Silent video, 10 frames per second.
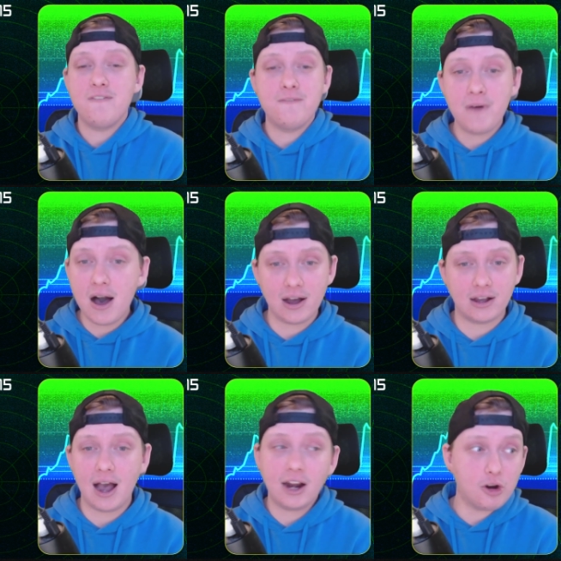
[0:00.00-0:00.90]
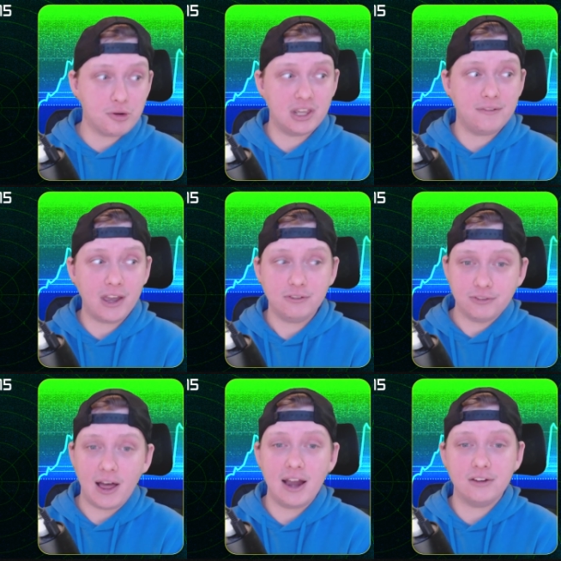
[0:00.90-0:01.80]
fuck. I don't give a
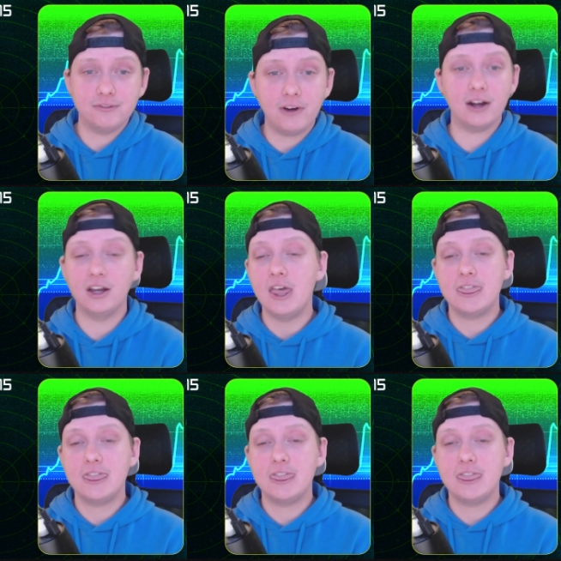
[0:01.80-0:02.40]
flying fuck